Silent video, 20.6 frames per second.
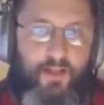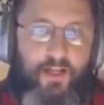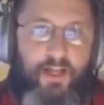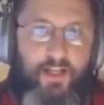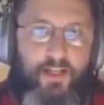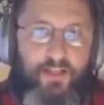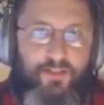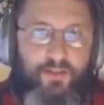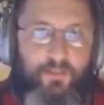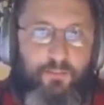The
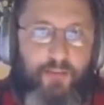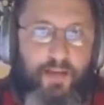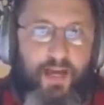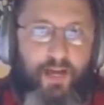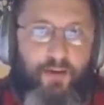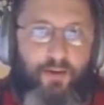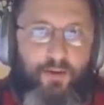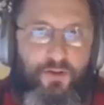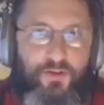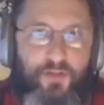guy gets a
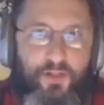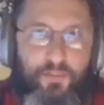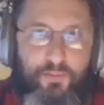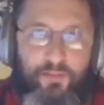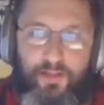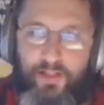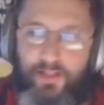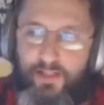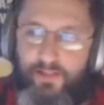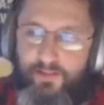power
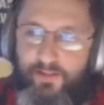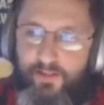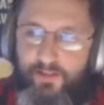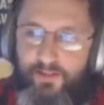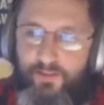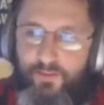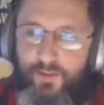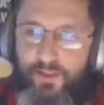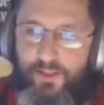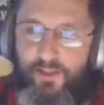trip and then he
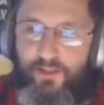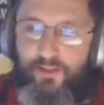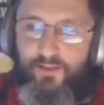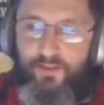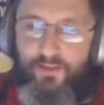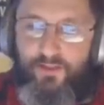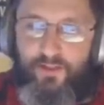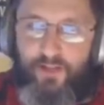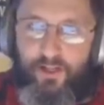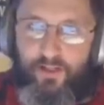thinks, well, he can
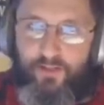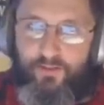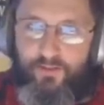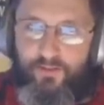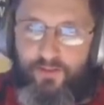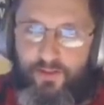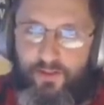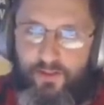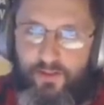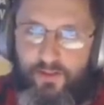just kind
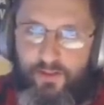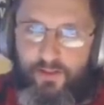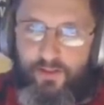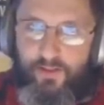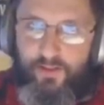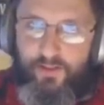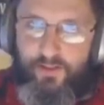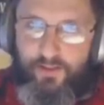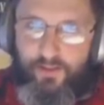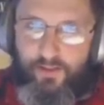of,
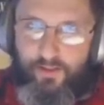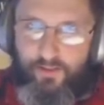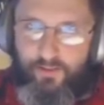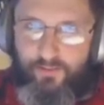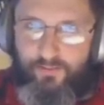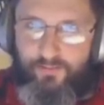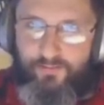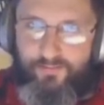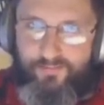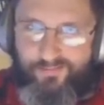you
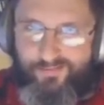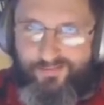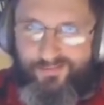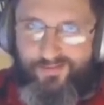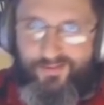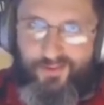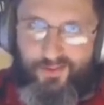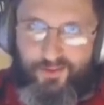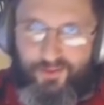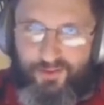know,
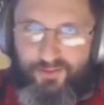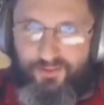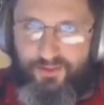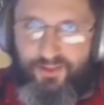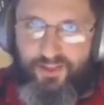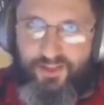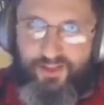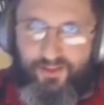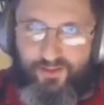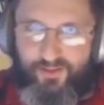do some
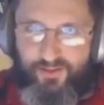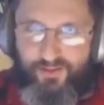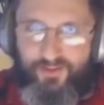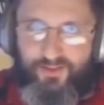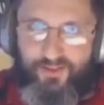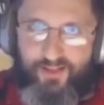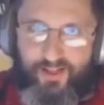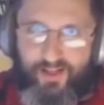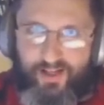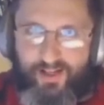sinning on the
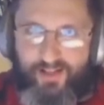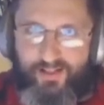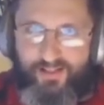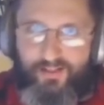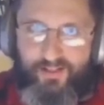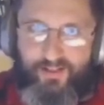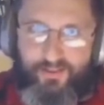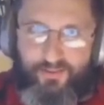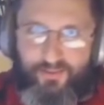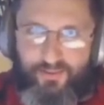side,
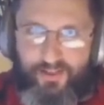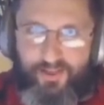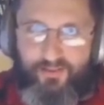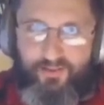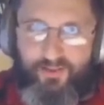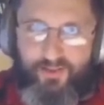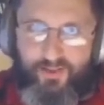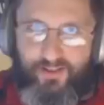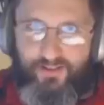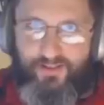you know, and
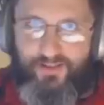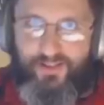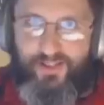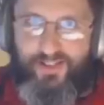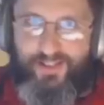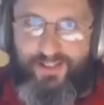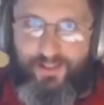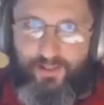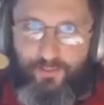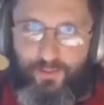whatever else. And
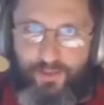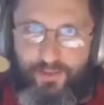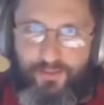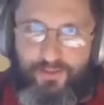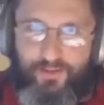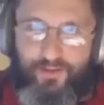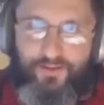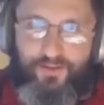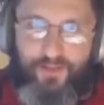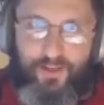I can get away
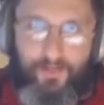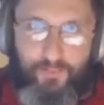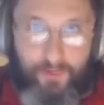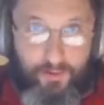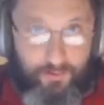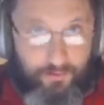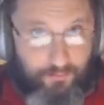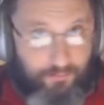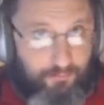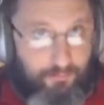with it because I'm
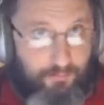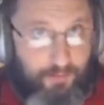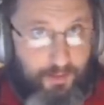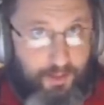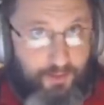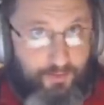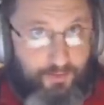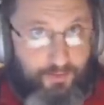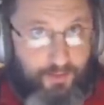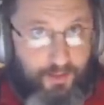the
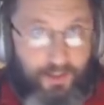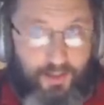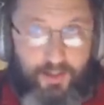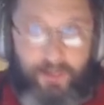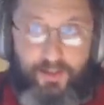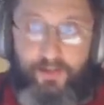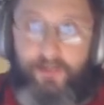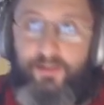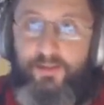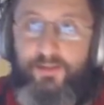man of
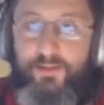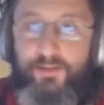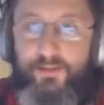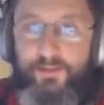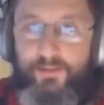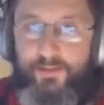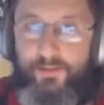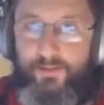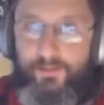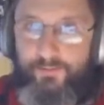God.
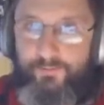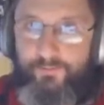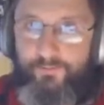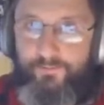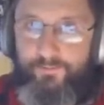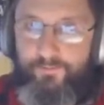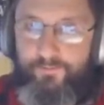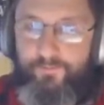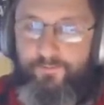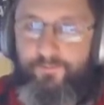
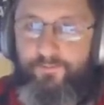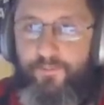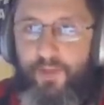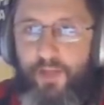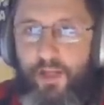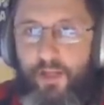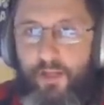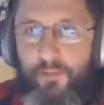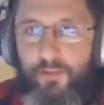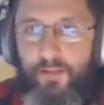Mm-hmm.
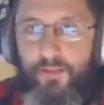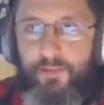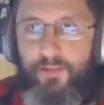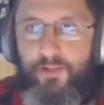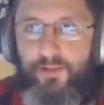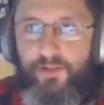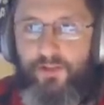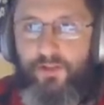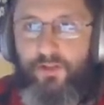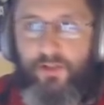But let
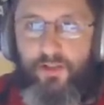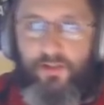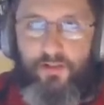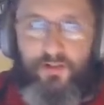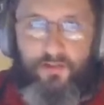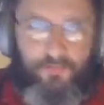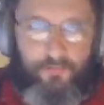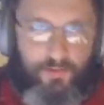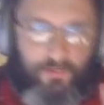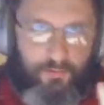me just show
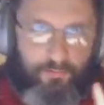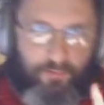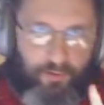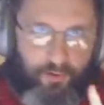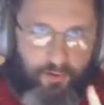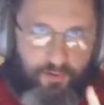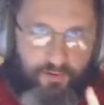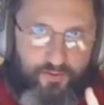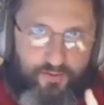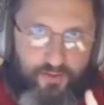you the
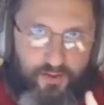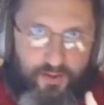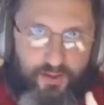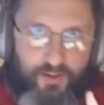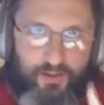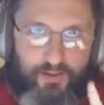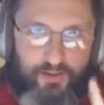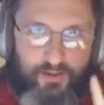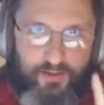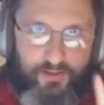proof
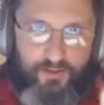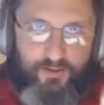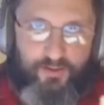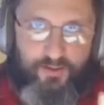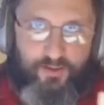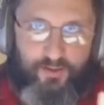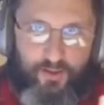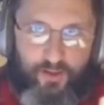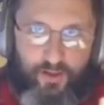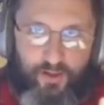that this
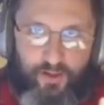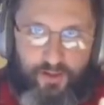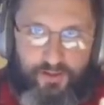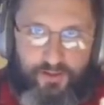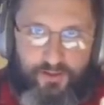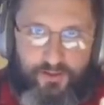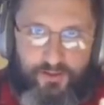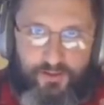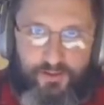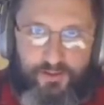is a
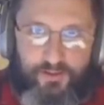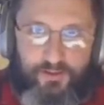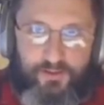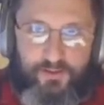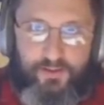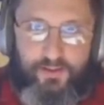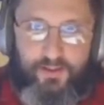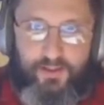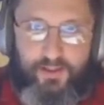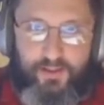cult.
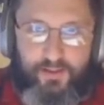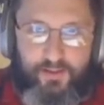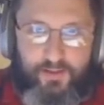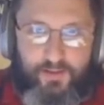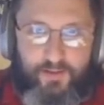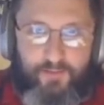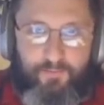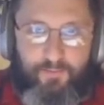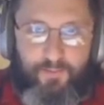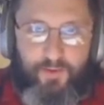All right.
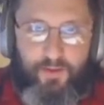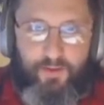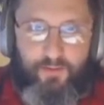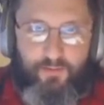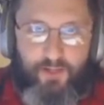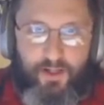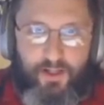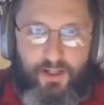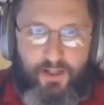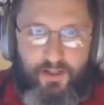
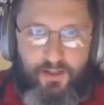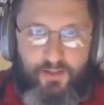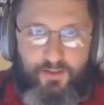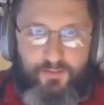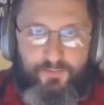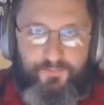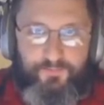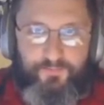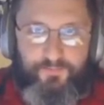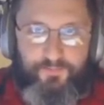Right
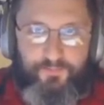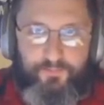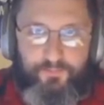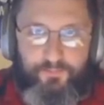here.